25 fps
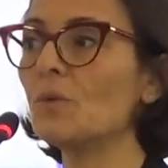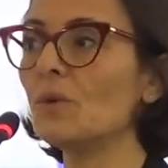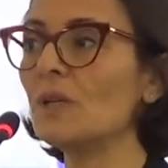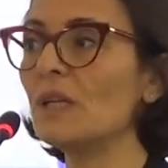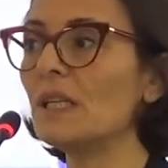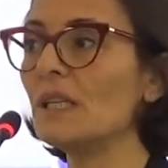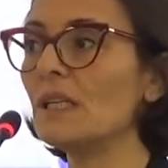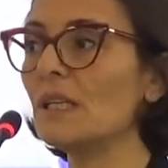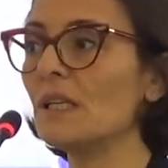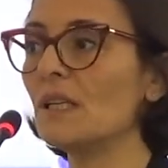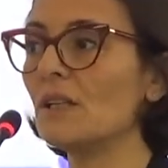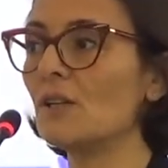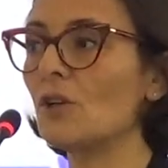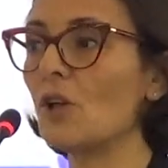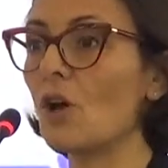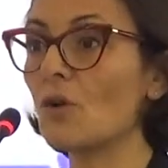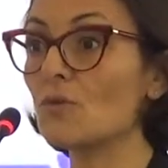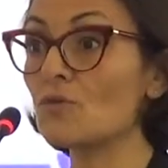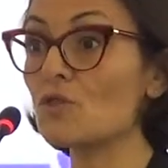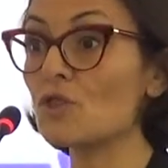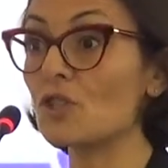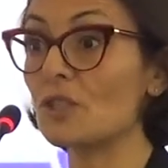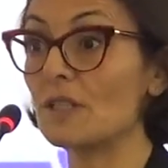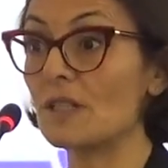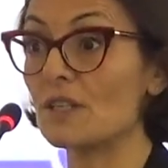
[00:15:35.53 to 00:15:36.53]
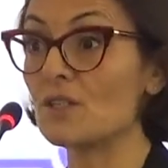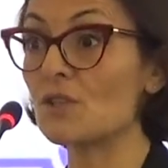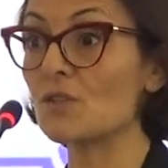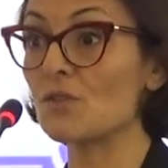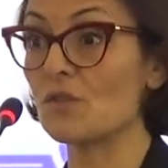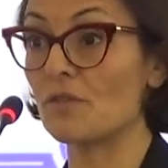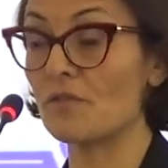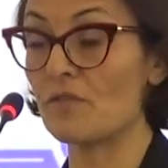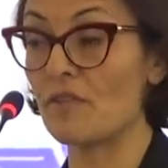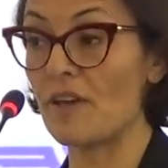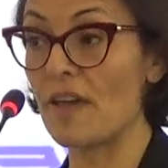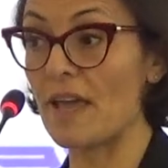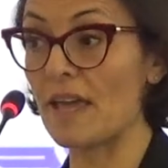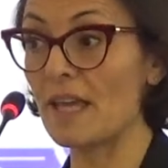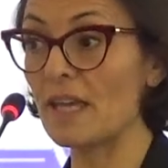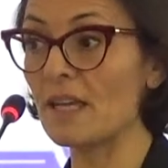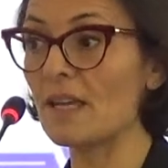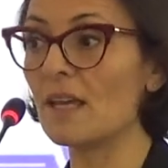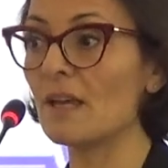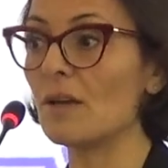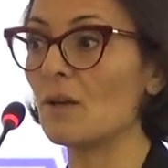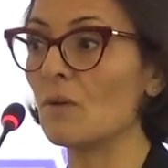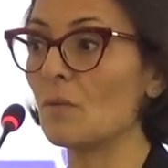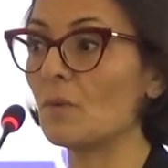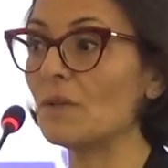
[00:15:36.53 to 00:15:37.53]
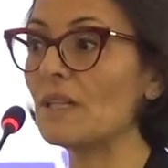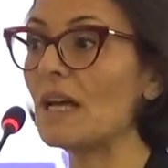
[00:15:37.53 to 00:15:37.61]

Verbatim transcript: we launched a survey uh,